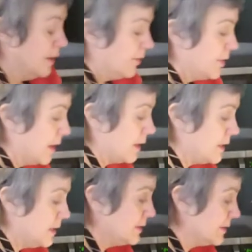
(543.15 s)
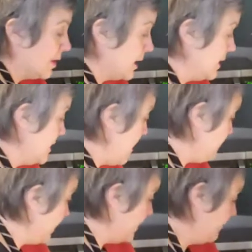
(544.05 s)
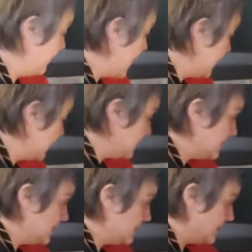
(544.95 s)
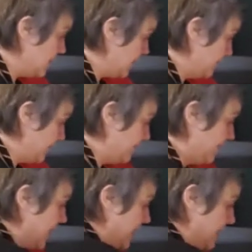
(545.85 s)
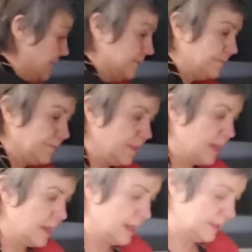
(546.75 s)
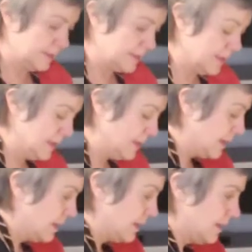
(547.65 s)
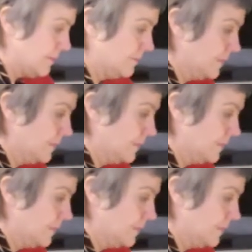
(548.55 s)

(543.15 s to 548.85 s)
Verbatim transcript: The onions are in that beef fat. This is uh, beef fat that um,